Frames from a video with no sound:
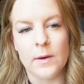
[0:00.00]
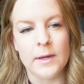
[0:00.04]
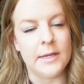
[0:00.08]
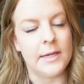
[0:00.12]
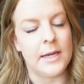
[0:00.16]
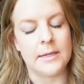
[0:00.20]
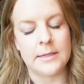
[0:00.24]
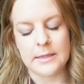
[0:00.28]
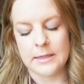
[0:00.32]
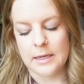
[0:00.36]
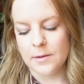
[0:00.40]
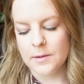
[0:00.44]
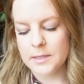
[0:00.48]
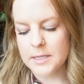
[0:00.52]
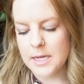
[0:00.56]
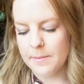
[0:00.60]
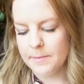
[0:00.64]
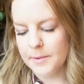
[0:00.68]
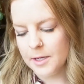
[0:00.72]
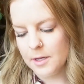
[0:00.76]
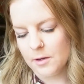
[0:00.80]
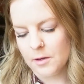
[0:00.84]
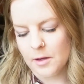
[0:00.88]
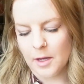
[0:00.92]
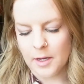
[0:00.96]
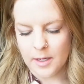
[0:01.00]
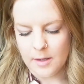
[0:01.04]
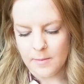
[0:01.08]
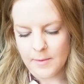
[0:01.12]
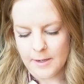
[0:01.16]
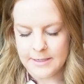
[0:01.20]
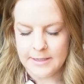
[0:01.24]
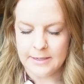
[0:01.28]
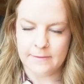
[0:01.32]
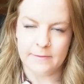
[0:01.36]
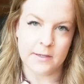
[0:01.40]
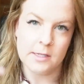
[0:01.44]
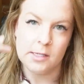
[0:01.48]
yes, that was Happy Go Lucky by
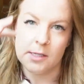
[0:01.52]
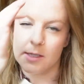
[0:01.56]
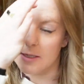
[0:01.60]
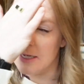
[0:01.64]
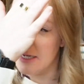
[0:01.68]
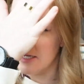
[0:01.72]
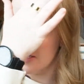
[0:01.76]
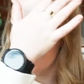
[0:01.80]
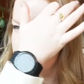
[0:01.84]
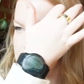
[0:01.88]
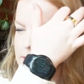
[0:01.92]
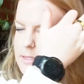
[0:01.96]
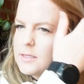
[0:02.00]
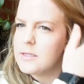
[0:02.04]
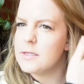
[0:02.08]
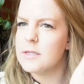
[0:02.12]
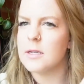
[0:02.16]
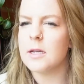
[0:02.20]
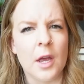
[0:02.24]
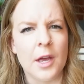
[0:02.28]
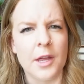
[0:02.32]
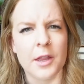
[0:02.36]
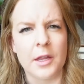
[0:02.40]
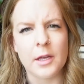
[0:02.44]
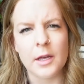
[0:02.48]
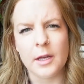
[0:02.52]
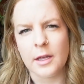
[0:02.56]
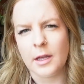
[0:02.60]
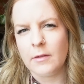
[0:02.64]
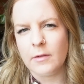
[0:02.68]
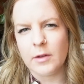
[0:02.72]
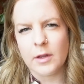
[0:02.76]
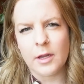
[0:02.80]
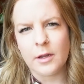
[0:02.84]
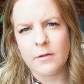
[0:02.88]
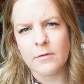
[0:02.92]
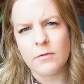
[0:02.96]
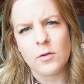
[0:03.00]
David Sedaris. I think I gave
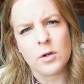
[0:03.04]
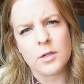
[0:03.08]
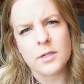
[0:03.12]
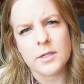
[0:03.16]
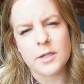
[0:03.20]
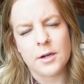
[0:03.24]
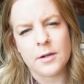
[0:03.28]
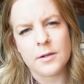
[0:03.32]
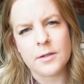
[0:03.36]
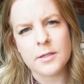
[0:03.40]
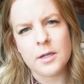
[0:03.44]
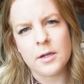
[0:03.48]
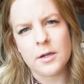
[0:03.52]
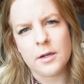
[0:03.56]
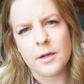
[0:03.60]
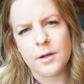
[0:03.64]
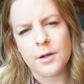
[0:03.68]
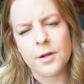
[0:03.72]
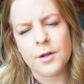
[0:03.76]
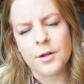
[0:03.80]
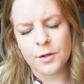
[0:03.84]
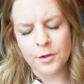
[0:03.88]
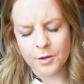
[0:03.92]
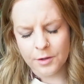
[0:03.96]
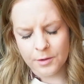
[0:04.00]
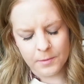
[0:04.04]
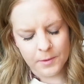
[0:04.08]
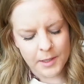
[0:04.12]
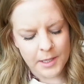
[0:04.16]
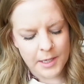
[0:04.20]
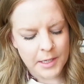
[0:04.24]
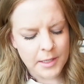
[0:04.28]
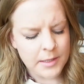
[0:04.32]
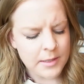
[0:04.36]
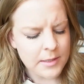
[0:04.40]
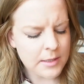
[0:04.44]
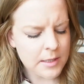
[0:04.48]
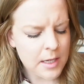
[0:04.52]
it like 4 stars on
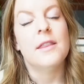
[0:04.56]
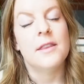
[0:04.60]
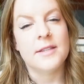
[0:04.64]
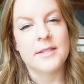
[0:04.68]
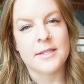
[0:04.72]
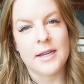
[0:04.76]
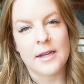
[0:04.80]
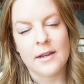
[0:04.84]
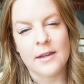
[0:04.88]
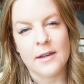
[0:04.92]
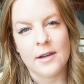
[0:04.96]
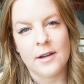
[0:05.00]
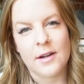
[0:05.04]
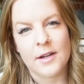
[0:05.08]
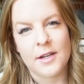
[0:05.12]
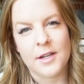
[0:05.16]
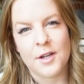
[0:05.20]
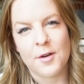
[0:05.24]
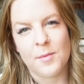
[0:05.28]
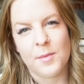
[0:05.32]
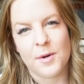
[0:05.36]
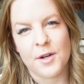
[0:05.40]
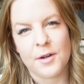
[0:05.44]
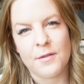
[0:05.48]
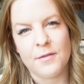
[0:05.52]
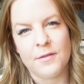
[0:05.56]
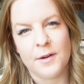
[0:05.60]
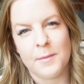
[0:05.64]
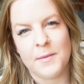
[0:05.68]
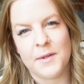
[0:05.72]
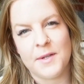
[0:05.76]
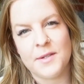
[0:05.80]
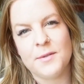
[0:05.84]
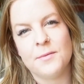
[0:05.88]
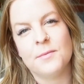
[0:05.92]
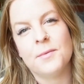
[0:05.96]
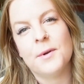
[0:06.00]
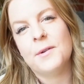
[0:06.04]
Goodreads. The second audiobook from
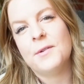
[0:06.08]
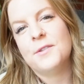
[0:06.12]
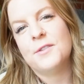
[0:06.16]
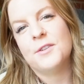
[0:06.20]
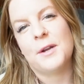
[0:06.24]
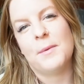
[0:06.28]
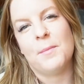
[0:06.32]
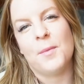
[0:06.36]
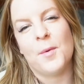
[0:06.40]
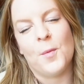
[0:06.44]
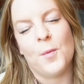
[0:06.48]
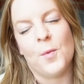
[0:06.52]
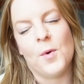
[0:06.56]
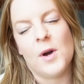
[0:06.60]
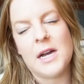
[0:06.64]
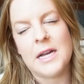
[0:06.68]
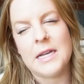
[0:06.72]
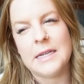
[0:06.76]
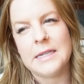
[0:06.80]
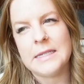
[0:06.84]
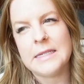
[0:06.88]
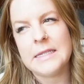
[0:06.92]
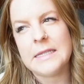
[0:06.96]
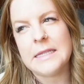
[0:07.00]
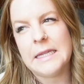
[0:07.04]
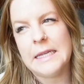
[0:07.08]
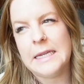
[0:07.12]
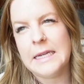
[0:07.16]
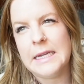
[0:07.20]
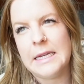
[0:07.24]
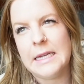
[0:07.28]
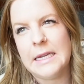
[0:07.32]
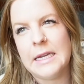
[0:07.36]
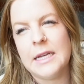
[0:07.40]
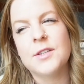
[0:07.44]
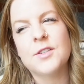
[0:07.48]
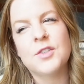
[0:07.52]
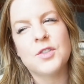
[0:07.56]
this road trip was
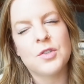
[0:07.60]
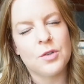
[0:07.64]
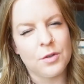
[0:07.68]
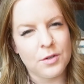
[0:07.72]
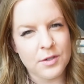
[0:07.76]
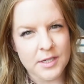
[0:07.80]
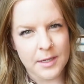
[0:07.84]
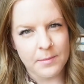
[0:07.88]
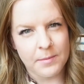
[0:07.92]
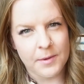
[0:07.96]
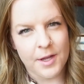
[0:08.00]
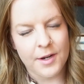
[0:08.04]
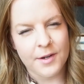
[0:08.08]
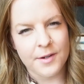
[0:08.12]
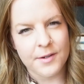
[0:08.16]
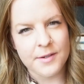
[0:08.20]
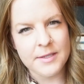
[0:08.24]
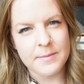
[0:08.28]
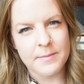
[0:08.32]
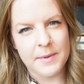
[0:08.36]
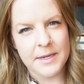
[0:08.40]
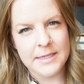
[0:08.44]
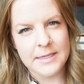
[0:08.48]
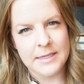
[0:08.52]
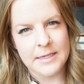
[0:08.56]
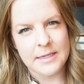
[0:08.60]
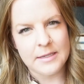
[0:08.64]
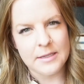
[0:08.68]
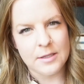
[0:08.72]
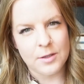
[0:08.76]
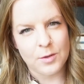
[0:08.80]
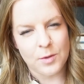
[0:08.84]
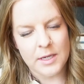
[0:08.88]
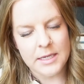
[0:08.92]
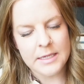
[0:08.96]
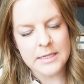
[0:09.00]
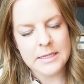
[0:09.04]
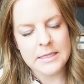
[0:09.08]
the Screwtape Letters by C.S.
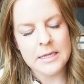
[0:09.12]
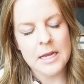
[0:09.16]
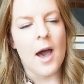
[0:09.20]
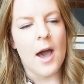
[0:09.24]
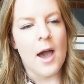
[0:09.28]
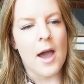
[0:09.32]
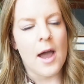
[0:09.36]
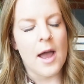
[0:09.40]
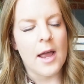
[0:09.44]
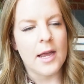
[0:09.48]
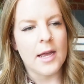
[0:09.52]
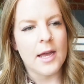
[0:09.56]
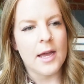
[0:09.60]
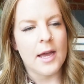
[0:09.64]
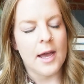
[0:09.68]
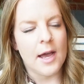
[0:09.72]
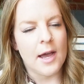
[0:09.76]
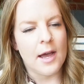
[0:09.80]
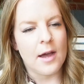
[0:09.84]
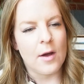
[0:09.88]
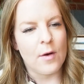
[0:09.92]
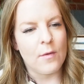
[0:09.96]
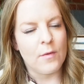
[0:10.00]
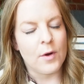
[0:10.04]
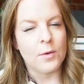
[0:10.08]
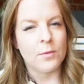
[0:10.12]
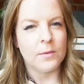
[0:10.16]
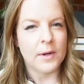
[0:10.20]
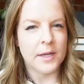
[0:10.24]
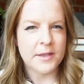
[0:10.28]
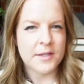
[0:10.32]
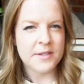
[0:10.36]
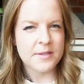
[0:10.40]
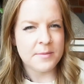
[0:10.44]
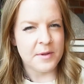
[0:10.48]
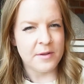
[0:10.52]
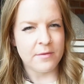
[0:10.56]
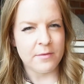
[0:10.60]
Lewis. I have read
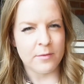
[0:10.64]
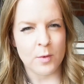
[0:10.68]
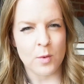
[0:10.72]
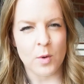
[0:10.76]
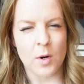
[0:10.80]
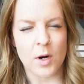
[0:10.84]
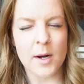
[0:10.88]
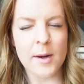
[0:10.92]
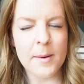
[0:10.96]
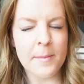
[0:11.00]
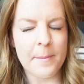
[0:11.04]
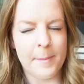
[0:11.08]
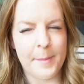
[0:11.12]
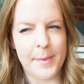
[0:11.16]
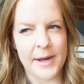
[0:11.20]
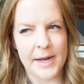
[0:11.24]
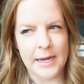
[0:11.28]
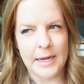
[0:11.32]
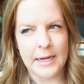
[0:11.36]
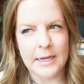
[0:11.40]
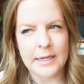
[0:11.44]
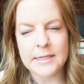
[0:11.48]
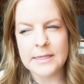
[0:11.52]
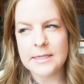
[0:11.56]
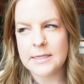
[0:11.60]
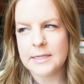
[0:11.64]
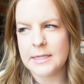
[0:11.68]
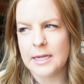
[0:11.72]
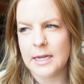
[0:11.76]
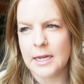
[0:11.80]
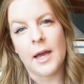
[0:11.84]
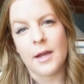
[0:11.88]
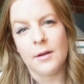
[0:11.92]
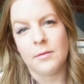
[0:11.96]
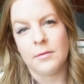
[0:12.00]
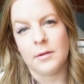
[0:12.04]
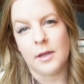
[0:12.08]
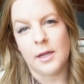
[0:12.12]
this before, but
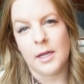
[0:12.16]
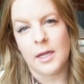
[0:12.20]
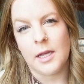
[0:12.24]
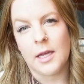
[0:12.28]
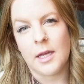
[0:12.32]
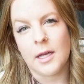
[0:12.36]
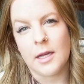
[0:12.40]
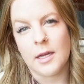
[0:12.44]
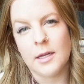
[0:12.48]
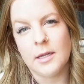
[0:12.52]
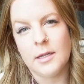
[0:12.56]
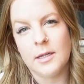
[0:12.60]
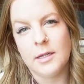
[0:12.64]
I really